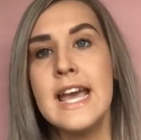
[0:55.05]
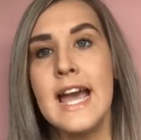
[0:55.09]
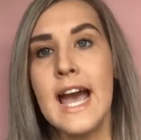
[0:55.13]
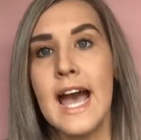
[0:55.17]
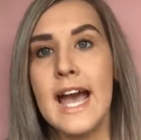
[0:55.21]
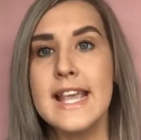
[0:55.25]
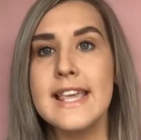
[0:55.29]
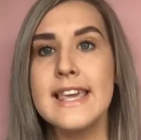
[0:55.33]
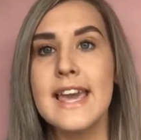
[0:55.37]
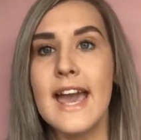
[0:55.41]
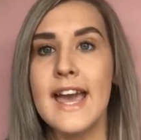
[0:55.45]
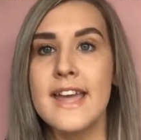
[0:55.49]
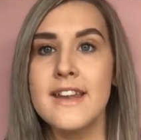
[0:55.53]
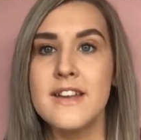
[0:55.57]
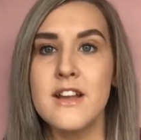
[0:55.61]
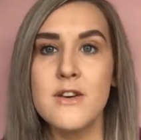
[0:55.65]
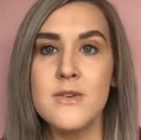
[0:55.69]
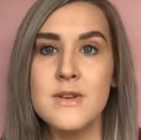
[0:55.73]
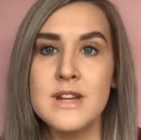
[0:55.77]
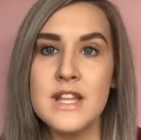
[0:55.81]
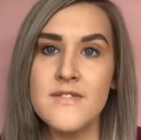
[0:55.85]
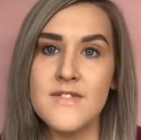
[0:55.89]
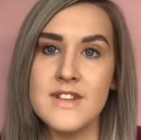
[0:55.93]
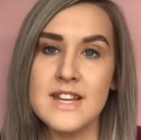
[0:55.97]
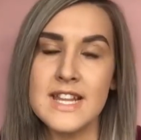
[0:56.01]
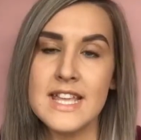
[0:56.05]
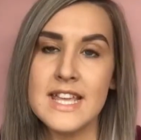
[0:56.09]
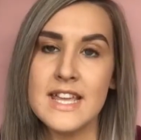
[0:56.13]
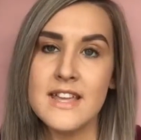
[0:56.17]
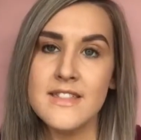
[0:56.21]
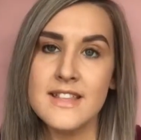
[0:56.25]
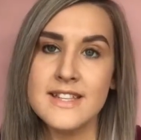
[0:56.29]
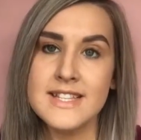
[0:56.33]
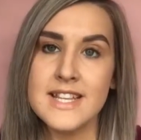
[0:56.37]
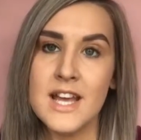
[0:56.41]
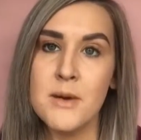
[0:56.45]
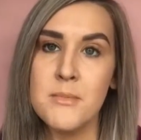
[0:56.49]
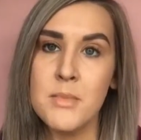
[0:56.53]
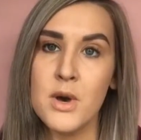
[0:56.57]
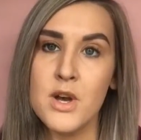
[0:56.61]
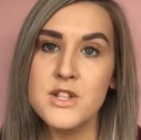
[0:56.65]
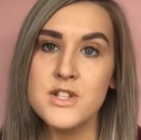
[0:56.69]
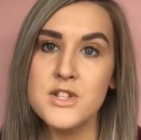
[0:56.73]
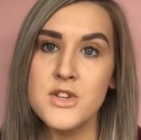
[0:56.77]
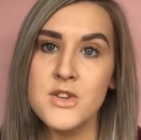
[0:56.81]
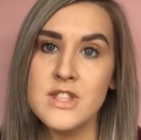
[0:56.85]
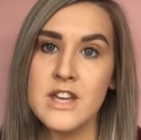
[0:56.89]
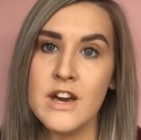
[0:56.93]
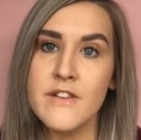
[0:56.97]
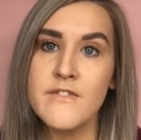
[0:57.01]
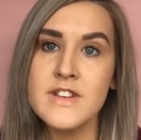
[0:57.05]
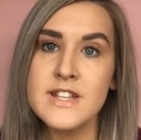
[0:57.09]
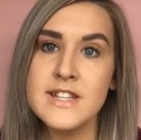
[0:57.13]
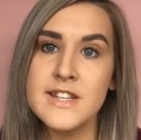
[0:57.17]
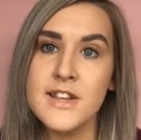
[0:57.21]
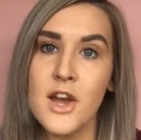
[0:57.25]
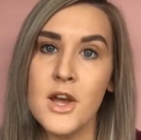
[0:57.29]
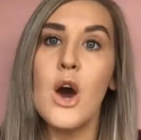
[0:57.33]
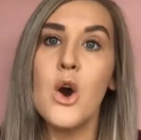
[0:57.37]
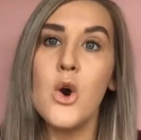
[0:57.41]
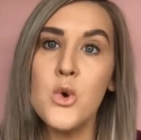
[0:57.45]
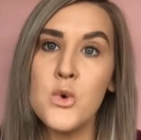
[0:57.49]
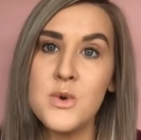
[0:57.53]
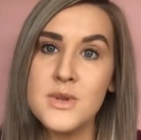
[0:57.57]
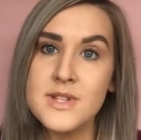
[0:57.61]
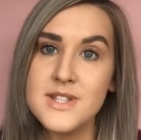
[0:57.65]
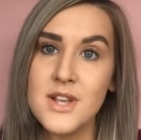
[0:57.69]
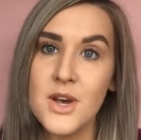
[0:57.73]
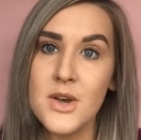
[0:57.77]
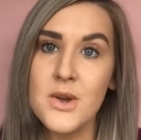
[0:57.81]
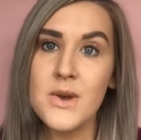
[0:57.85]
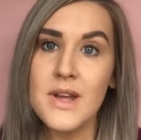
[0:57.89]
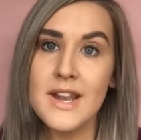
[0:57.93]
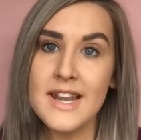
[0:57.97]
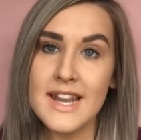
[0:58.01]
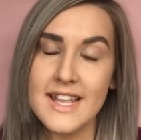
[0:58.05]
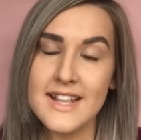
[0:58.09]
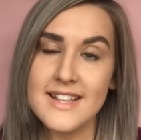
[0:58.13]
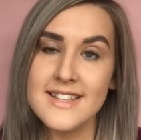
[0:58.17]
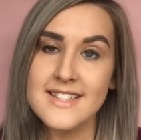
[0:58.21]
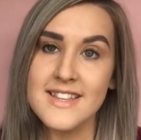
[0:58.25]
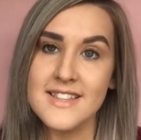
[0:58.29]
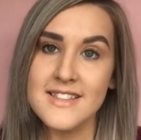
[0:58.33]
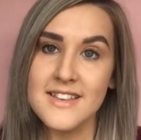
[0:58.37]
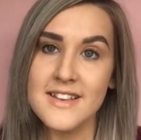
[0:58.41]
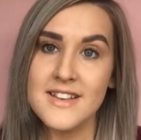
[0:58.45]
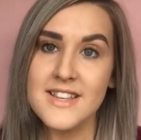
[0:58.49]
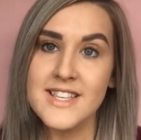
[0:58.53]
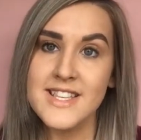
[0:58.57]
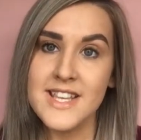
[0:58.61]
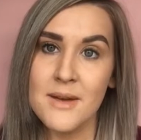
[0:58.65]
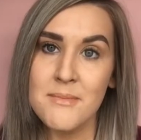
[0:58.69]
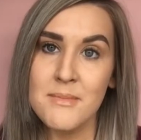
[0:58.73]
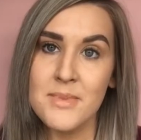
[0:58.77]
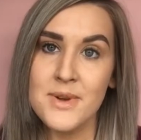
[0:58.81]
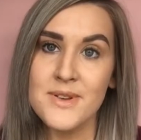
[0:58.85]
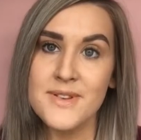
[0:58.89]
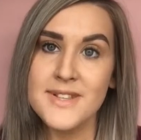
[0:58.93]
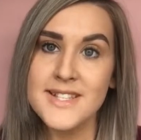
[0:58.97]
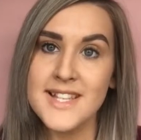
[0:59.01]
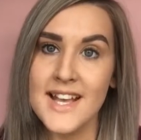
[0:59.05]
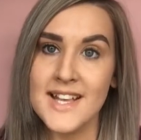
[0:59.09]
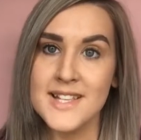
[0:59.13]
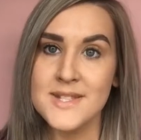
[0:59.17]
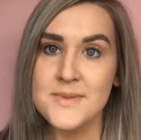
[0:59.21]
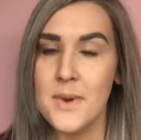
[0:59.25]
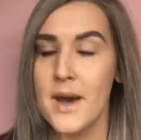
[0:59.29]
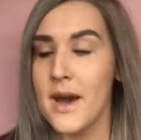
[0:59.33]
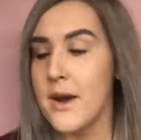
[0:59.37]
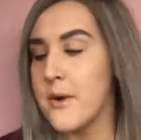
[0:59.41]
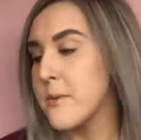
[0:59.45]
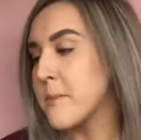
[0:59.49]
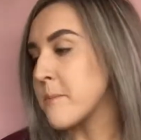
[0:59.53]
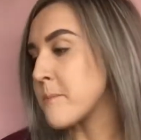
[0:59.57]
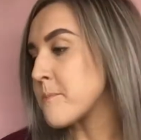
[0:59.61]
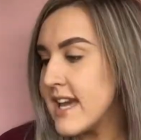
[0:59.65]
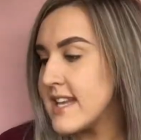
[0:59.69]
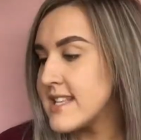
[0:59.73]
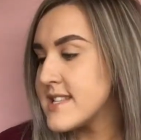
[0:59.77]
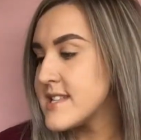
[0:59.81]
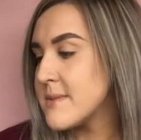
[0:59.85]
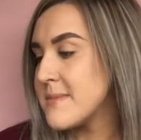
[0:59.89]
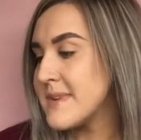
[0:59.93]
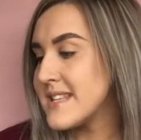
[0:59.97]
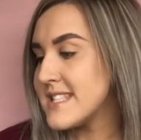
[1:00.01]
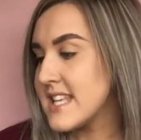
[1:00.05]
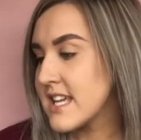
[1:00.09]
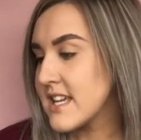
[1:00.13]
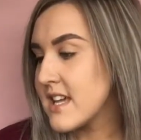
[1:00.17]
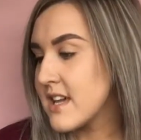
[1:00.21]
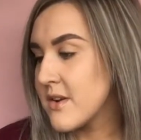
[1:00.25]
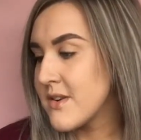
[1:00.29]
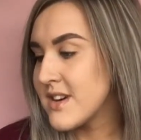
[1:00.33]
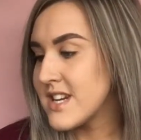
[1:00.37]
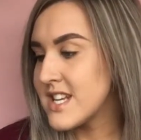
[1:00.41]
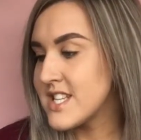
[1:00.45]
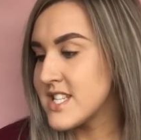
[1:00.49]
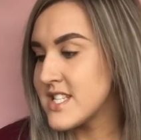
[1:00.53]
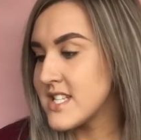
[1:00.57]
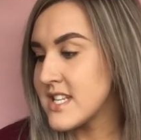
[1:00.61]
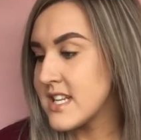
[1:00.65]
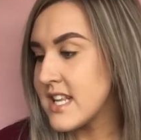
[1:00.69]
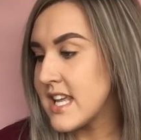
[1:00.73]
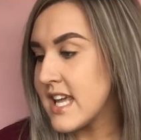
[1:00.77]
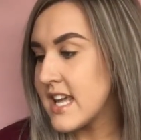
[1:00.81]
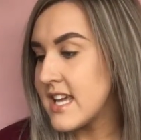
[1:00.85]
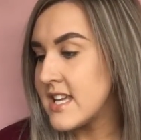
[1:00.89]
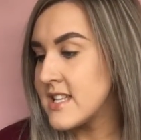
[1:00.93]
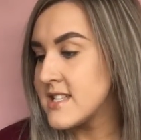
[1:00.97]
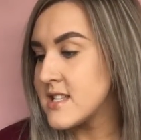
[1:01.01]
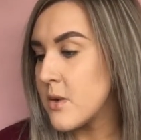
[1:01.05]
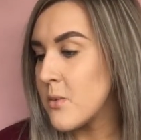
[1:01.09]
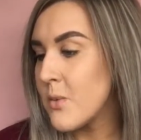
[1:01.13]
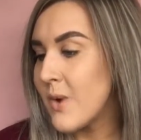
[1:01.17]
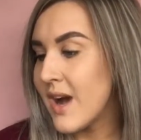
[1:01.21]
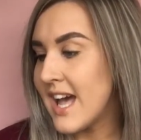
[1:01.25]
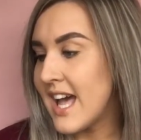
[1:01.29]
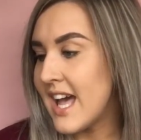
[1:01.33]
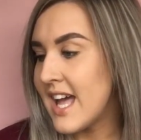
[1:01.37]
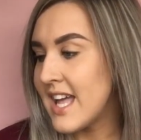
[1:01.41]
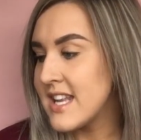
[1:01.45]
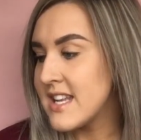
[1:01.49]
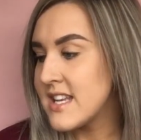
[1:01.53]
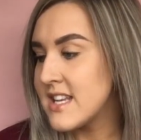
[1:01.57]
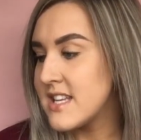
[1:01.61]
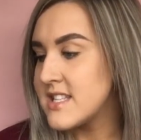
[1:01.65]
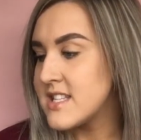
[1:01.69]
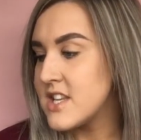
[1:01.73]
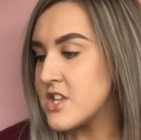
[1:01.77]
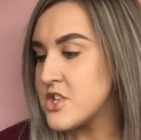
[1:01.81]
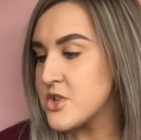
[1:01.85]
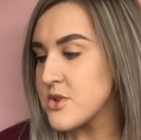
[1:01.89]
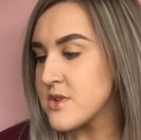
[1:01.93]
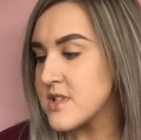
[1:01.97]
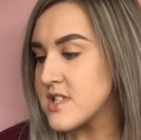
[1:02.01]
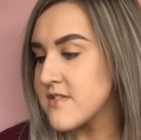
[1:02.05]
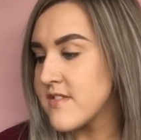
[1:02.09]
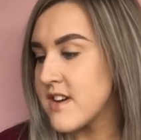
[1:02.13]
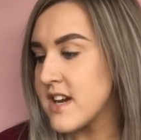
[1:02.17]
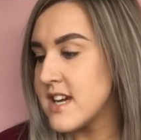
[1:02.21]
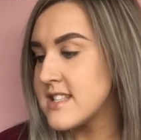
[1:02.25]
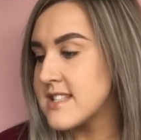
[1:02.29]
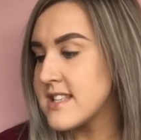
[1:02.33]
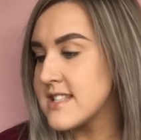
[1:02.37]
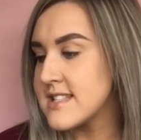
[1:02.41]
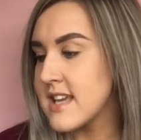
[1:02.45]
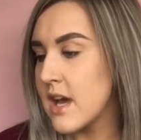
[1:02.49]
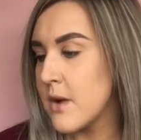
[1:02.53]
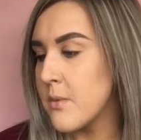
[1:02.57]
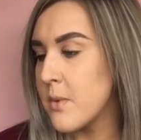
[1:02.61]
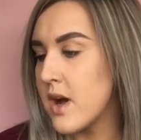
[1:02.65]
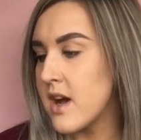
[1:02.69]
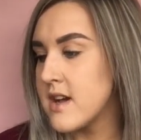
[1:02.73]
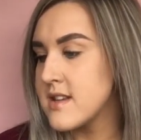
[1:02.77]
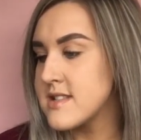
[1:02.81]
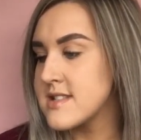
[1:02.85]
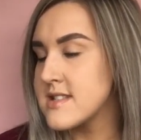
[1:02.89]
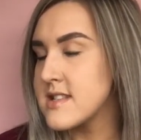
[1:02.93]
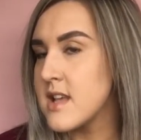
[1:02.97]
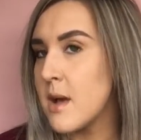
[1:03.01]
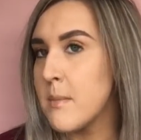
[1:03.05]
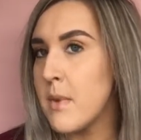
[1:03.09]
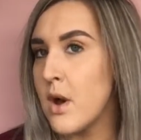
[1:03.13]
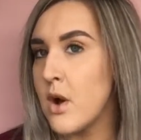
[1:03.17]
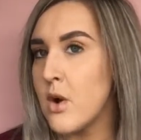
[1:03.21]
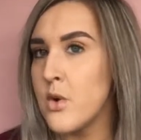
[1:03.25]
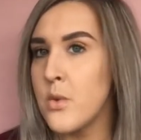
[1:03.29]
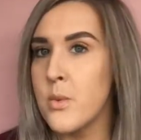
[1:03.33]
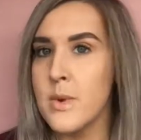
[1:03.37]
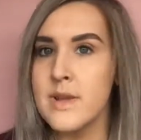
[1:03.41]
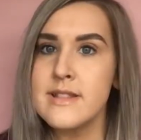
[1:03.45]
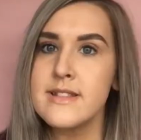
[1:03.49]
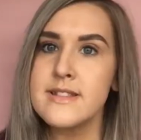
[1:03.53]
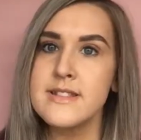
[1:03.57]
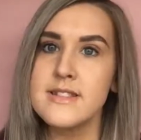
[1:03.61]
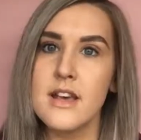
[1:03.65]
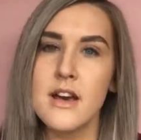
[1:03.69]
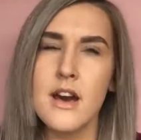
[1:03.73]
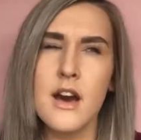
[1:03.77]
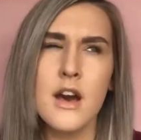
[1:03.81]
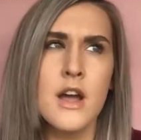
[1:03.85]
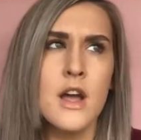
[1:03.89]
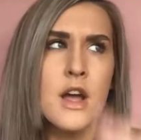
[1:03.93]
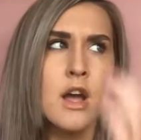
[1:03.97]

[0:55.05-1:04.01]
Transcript: Again, I'll leave a link in the down bar to that video. Also links to those shampoos as well. Okay, so my second question is, when did your psoriasis get worse, summer or winter?